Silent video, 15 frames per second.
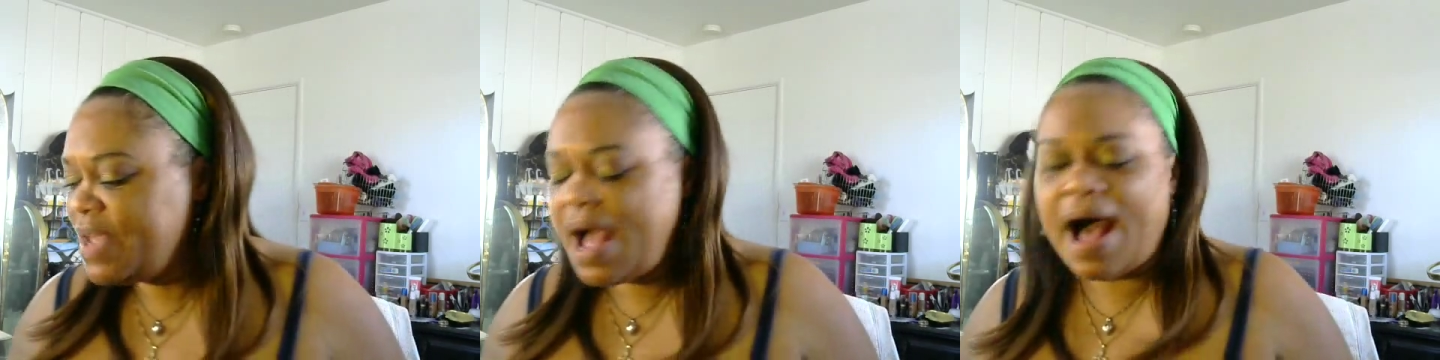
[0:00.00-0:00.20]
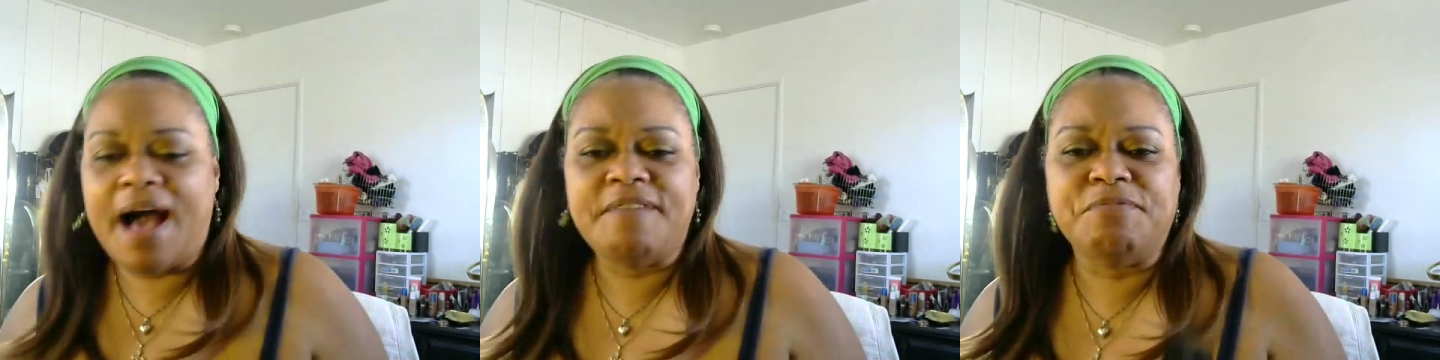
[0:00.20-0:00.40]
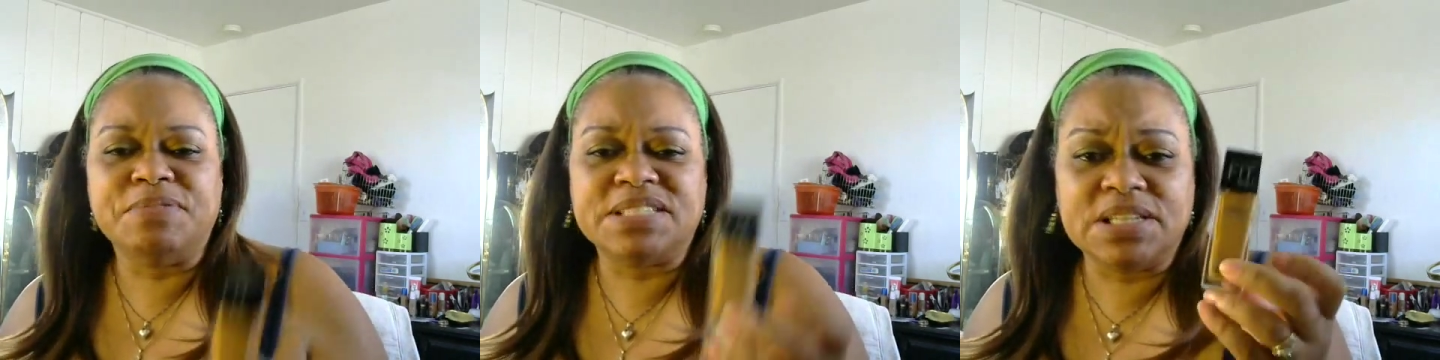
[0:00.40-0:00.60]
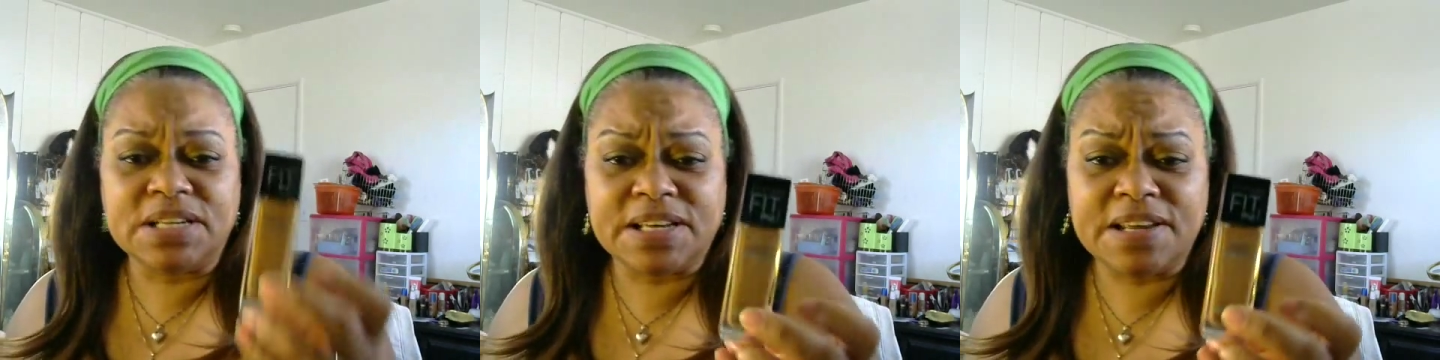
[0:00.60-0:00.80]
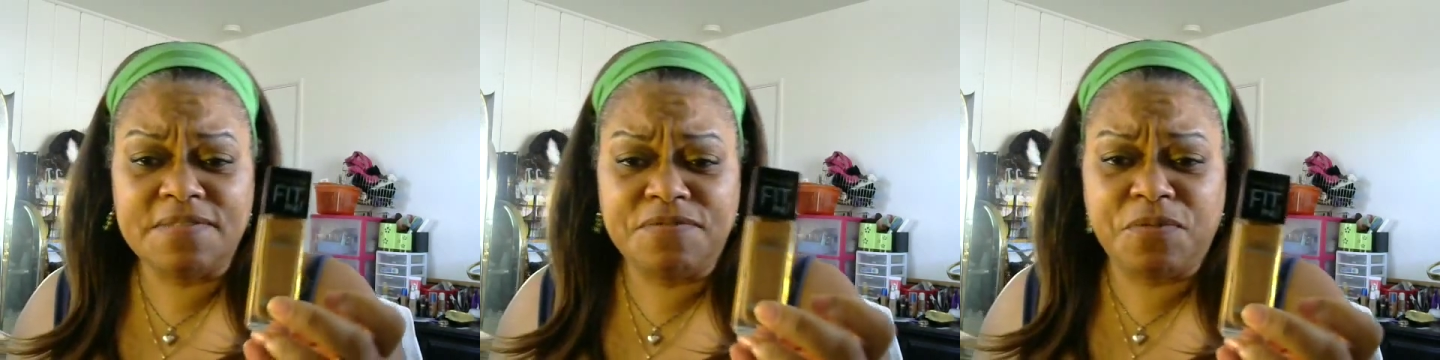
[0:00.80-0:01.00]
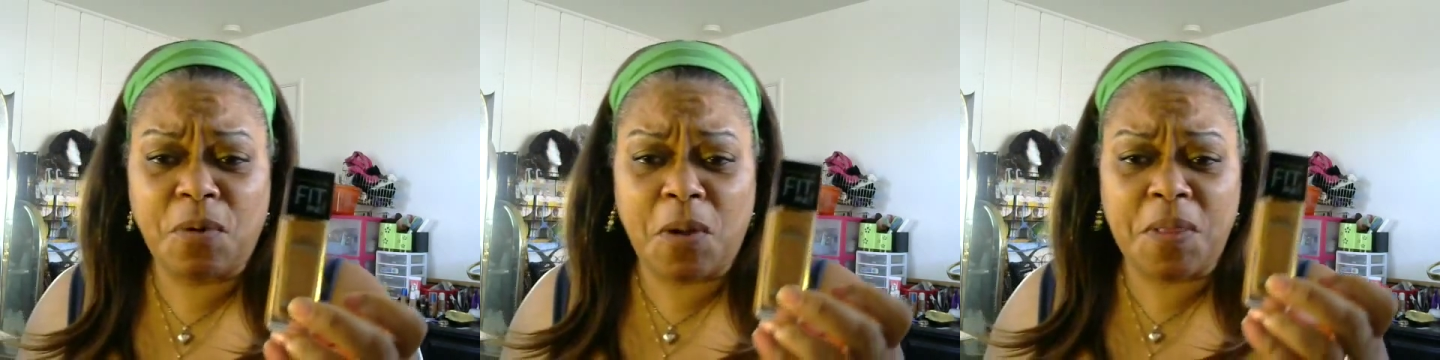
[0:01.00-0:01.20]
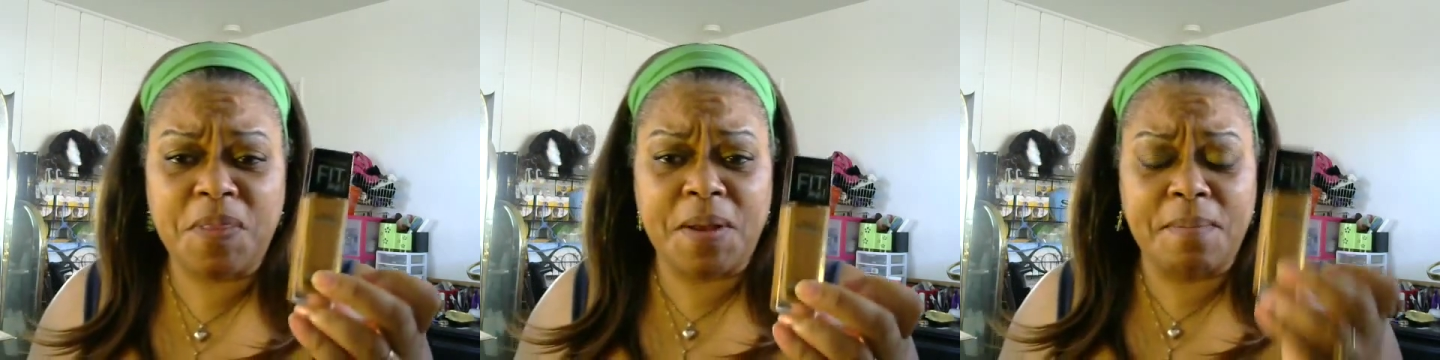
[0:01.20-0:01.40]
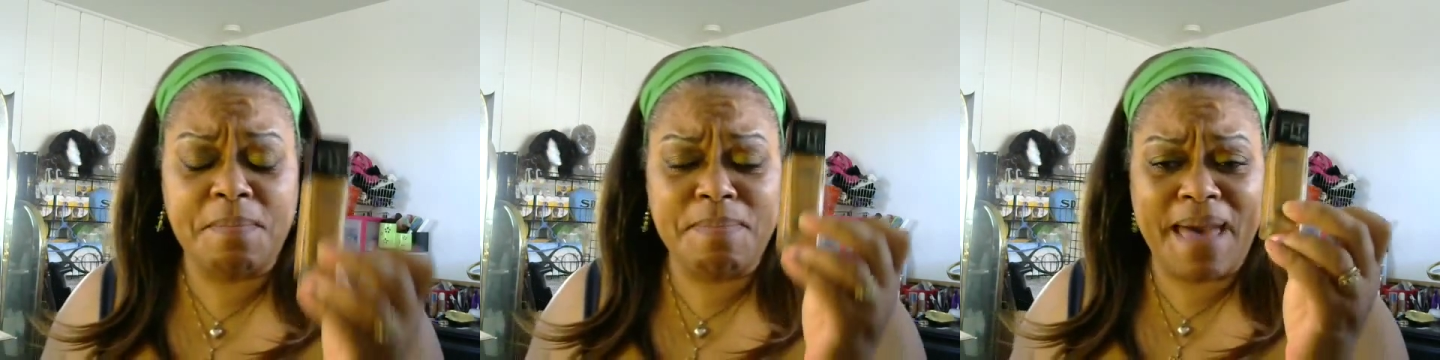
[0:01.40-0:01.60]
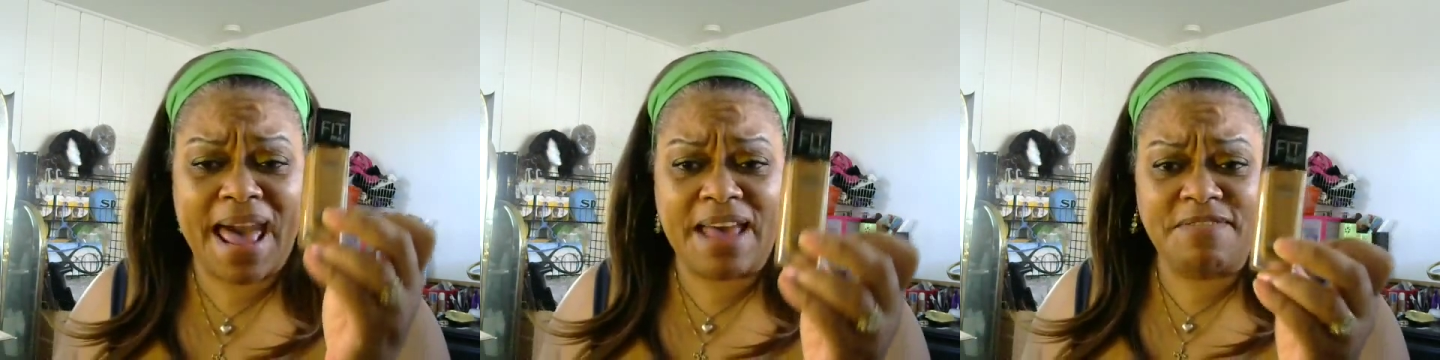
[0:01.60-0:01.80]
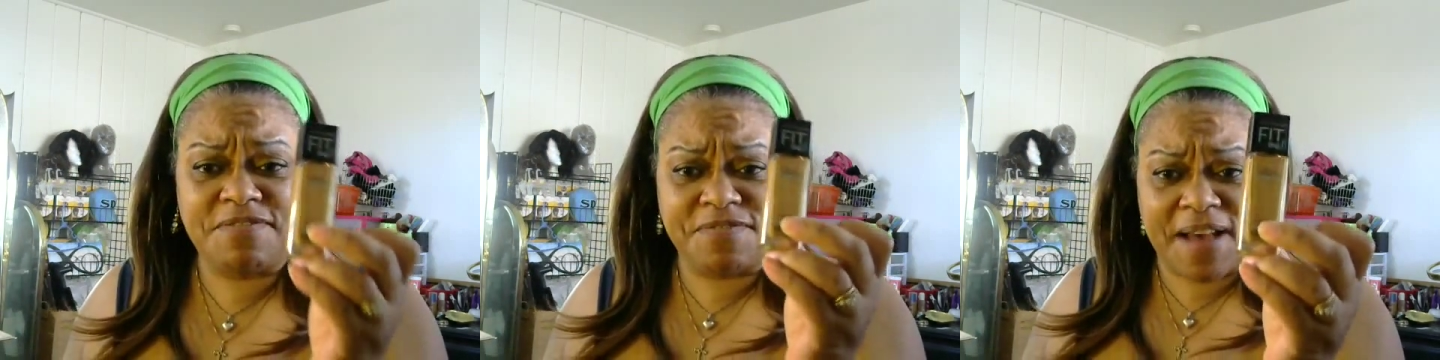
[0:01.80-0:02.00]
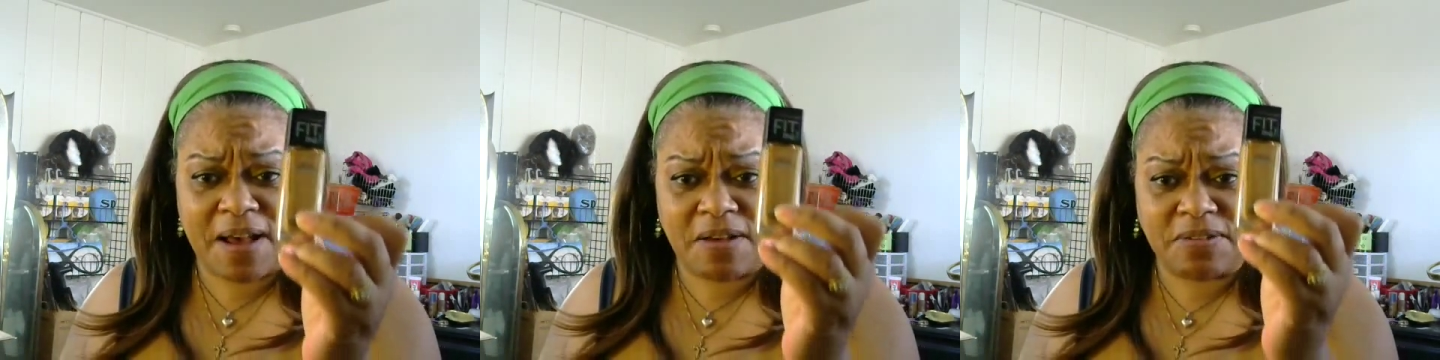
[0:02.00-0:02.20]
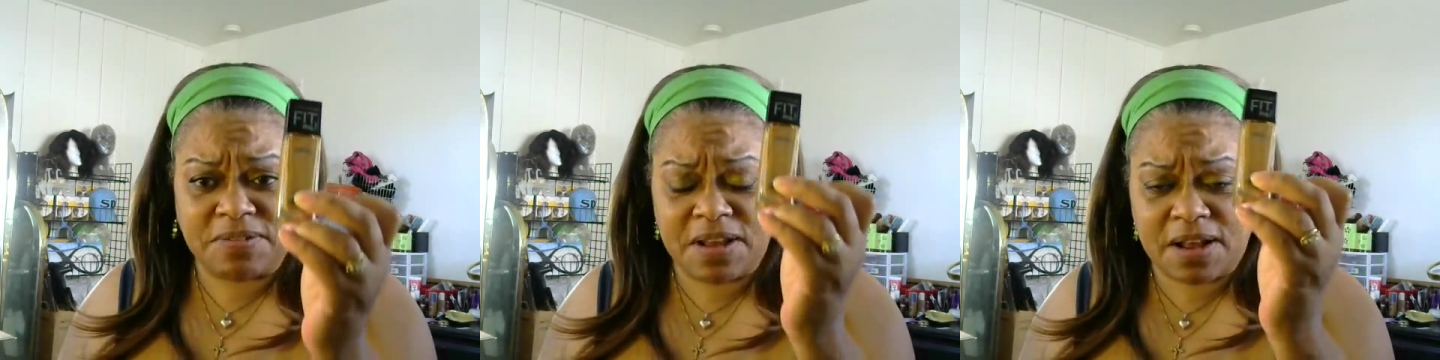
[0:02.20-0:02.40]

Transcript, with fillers: I was looking for the matte found,